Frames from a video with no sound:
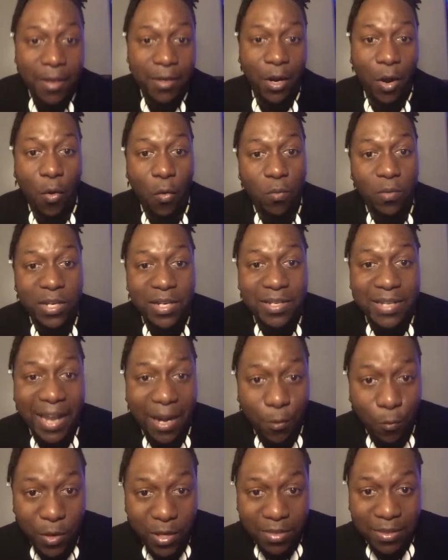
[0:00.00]
The only
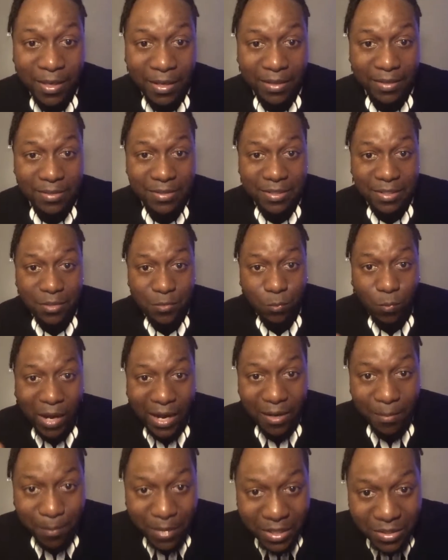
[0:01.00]
debt we think is this
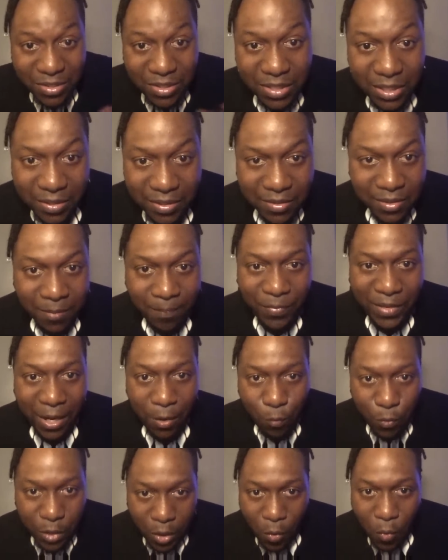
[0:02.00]
white man system
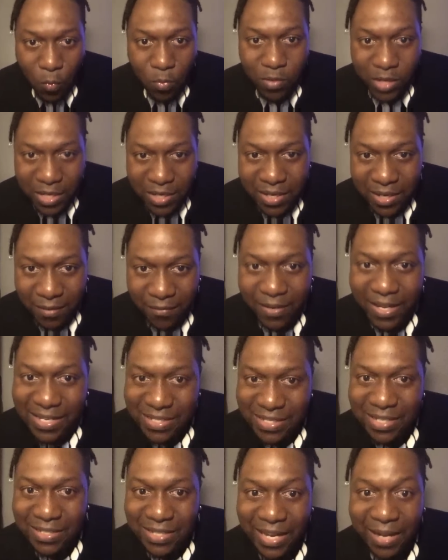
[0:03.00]
that we only give
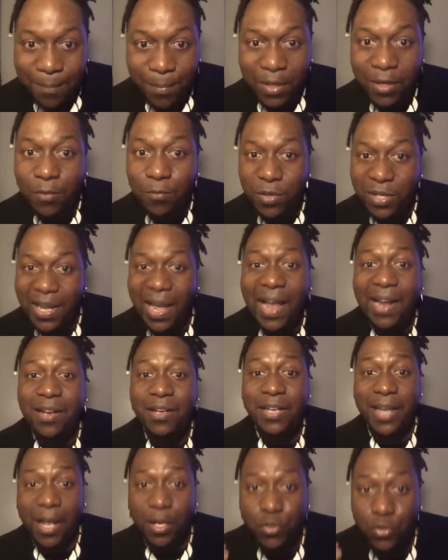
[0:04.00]
as a debt, but in
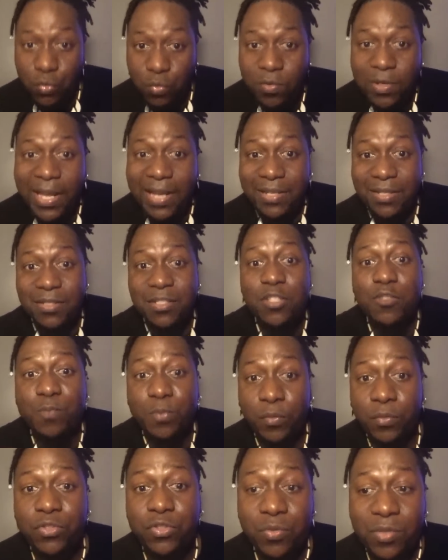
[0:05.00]
reality, our true debt is a
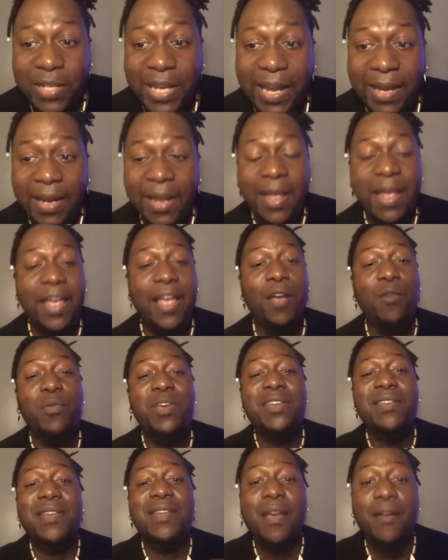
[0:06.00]
spiritual debt, and
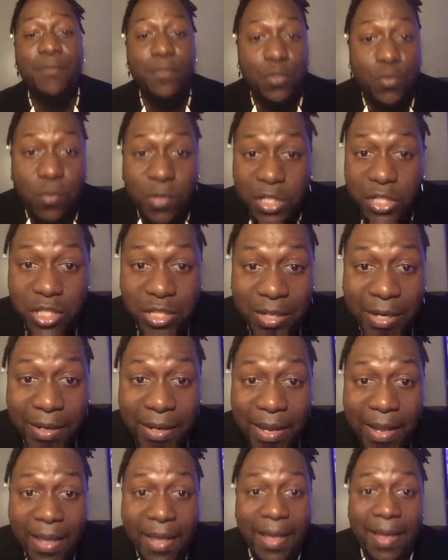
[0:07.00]
we never do this shit,
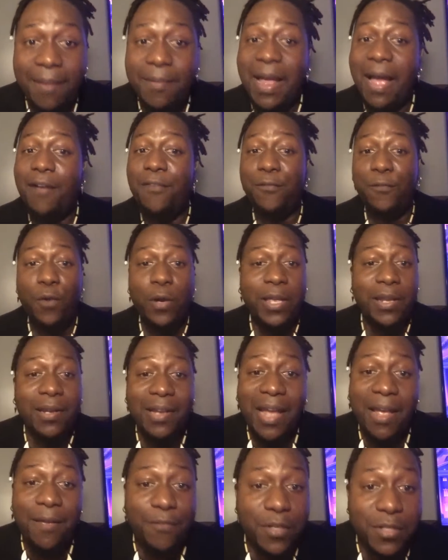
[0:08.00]
and our fucking
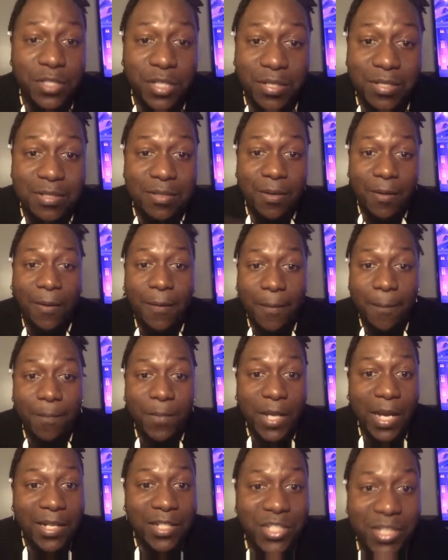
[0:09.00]
life is just
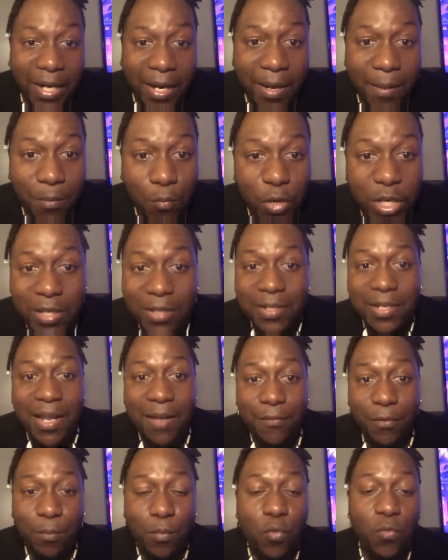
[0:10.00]
a jam. We could
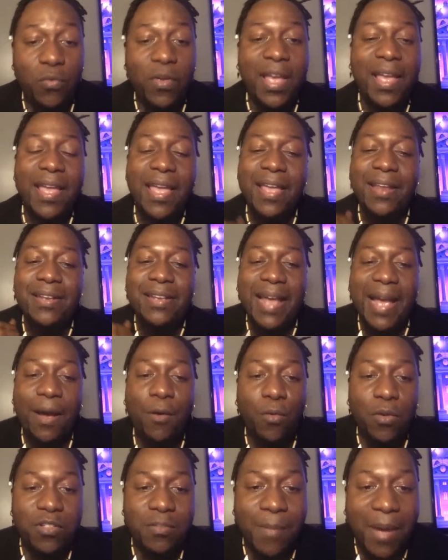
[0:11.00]
never move. And that
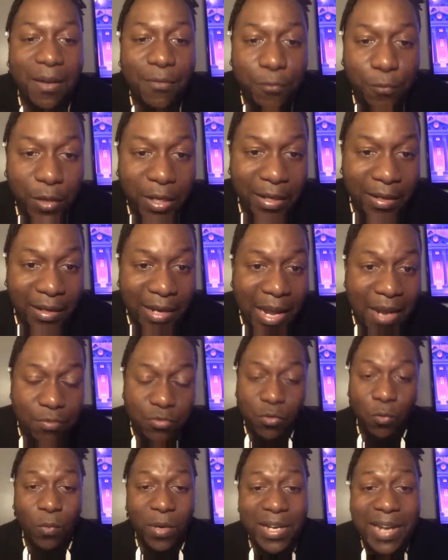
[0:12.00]
was my freaking life.
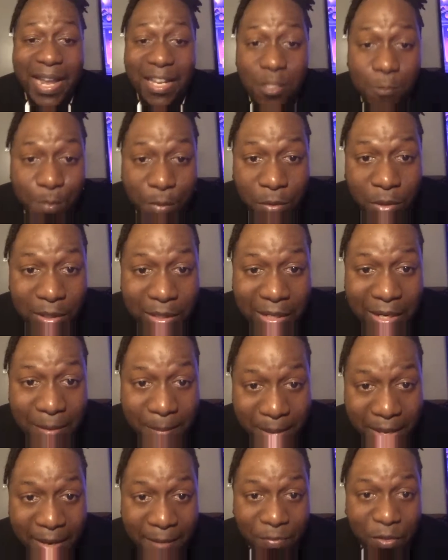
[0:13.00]
So when that spirit
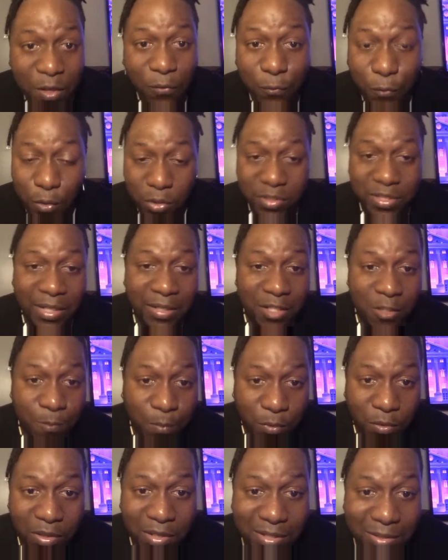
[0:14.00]
come in, the first thing the
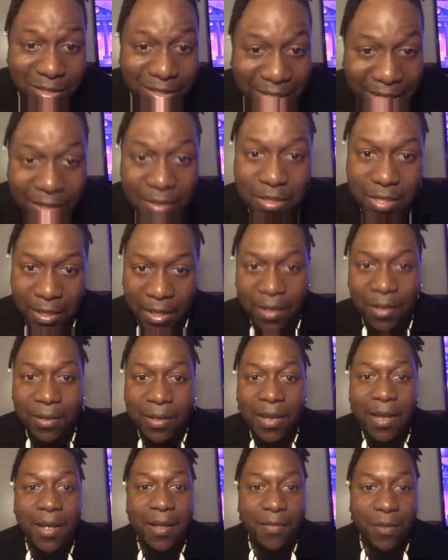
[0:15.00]
spirit did tell
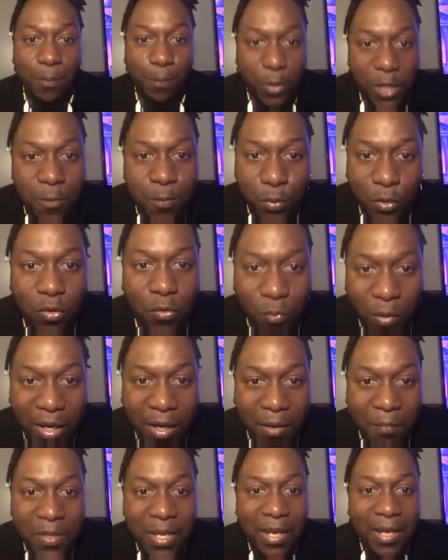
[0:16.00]
the people
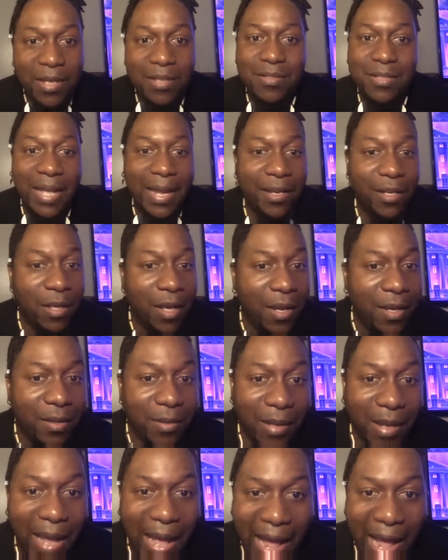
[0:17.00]
around is like,
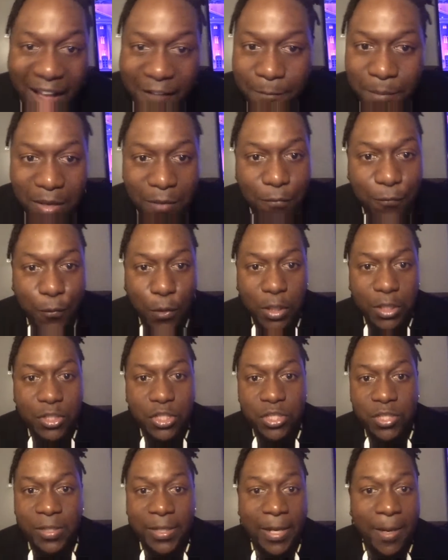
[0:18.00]
I've been fucking
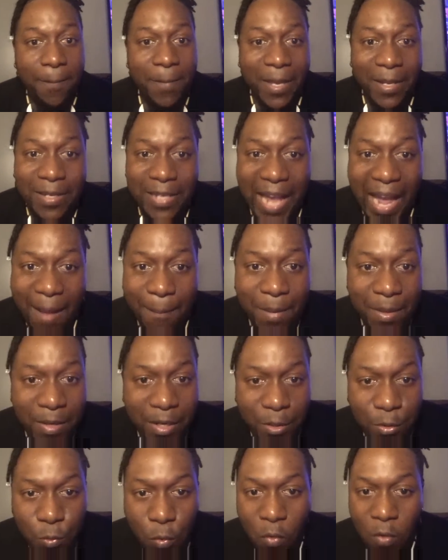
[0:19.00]
shit up and y'all been
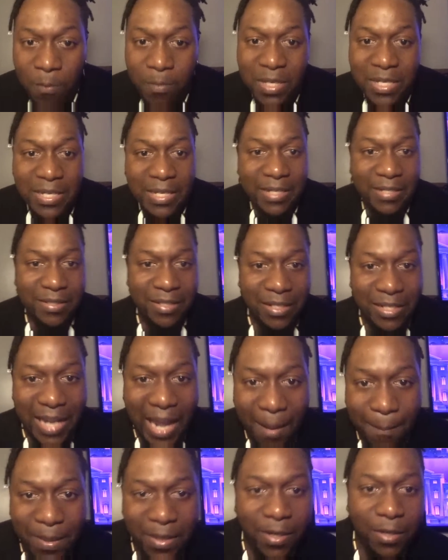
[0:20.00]
ignoring me this and
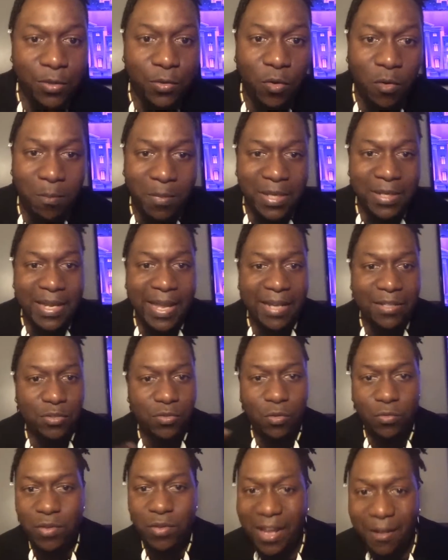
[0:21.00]
y'all been ignoring me that.
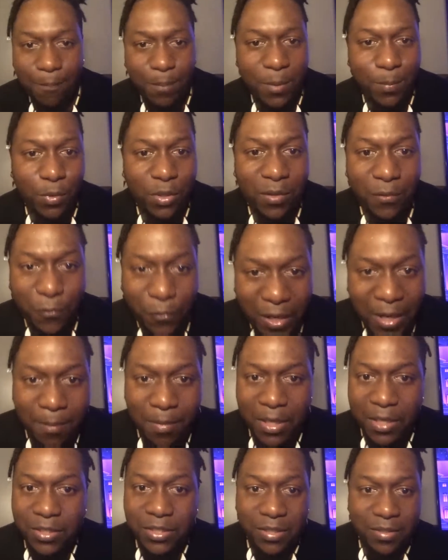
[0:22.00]
So you have people in the
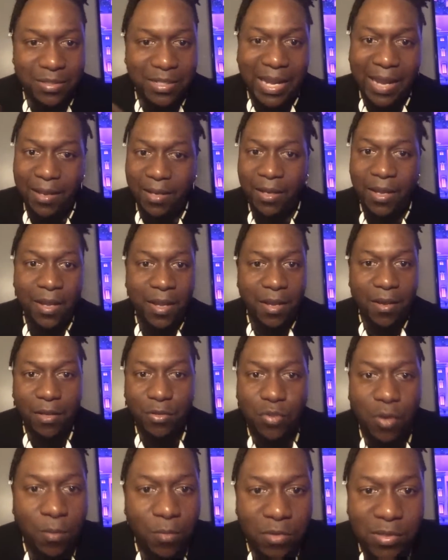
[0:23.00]
family just like, it's
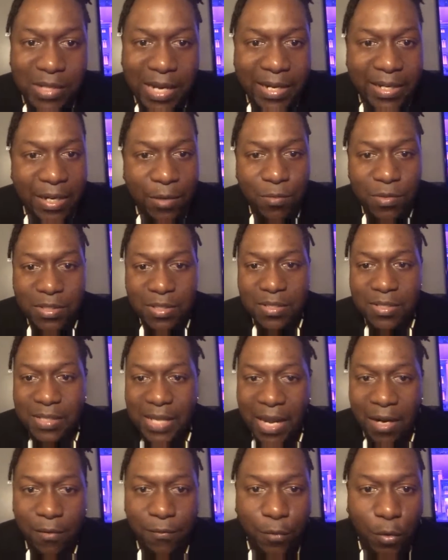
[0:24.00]
almost like they was
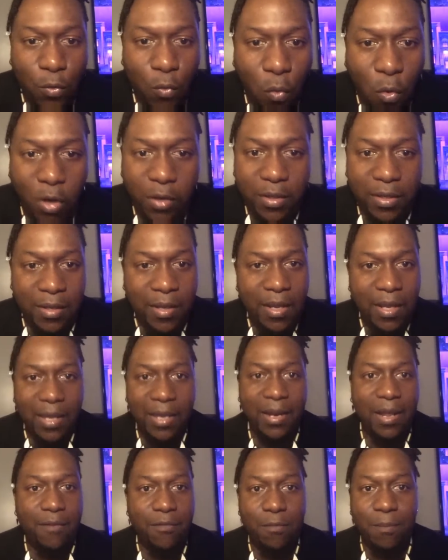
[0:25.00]
inside of a court
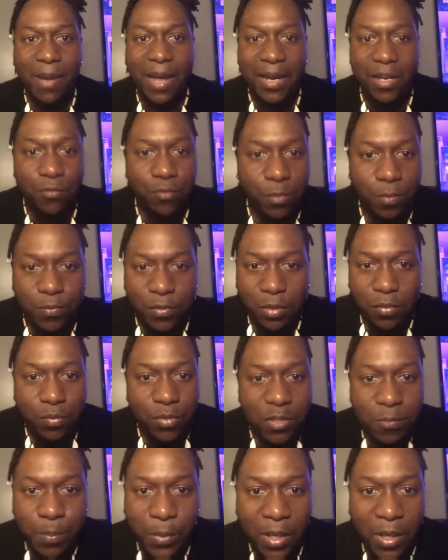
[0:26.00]
and everybody
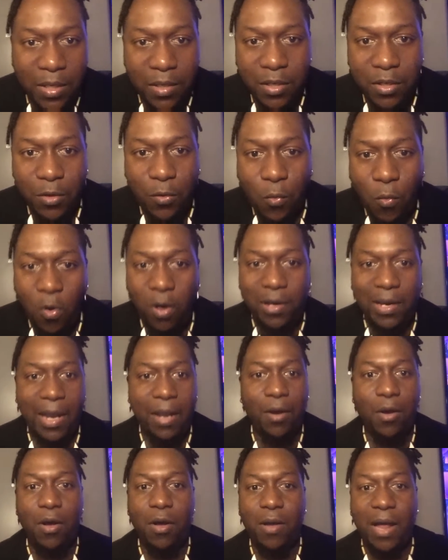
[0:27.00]
responding in the court like,
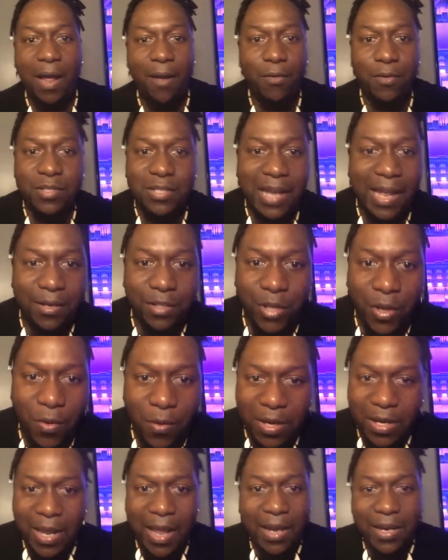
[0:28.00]
oh, I was not
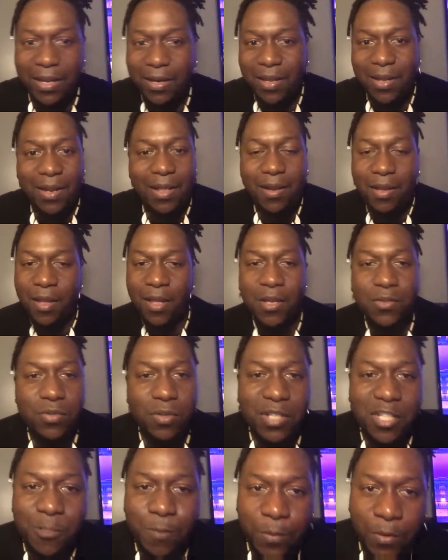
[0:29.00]
knowing how that. So
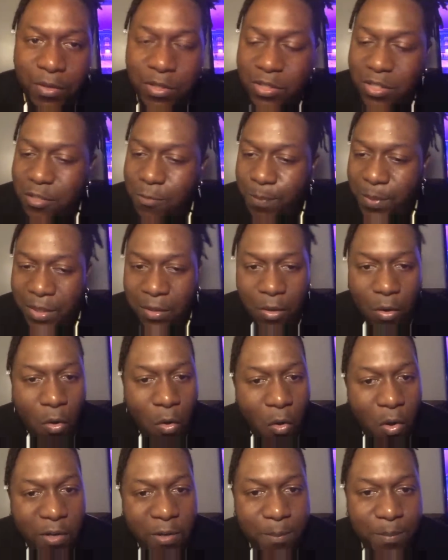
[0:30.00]
the spirit just spilled
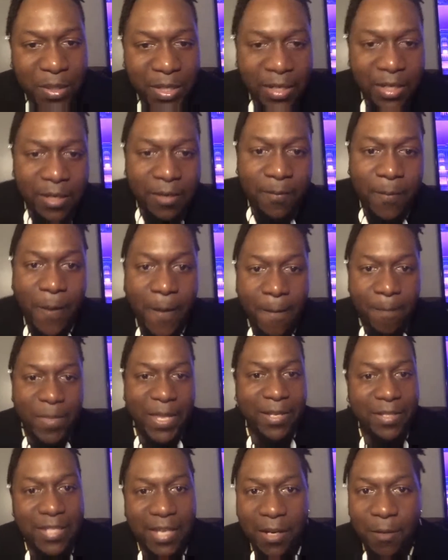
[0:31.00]
all the bean
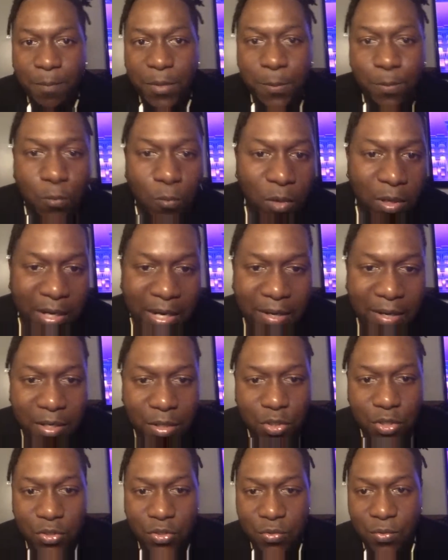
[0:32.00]
and telling people what they need
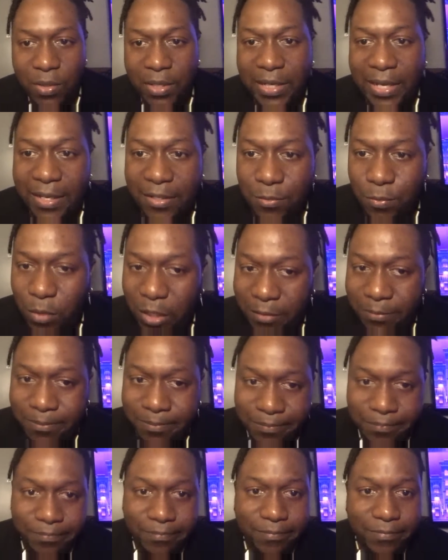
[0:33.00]
to do. And guess what?
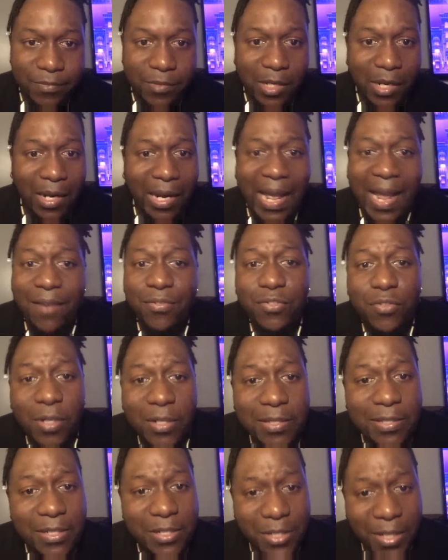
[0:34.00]
Life
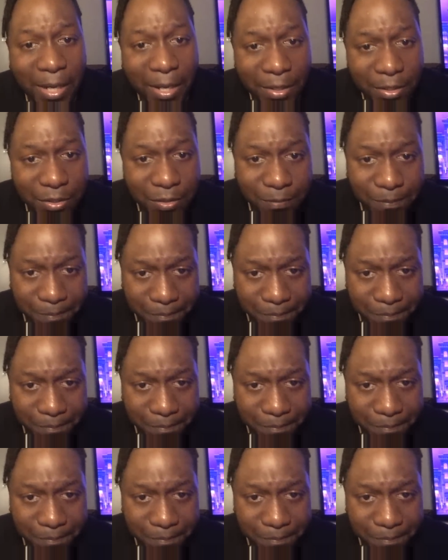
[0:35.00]
start to change.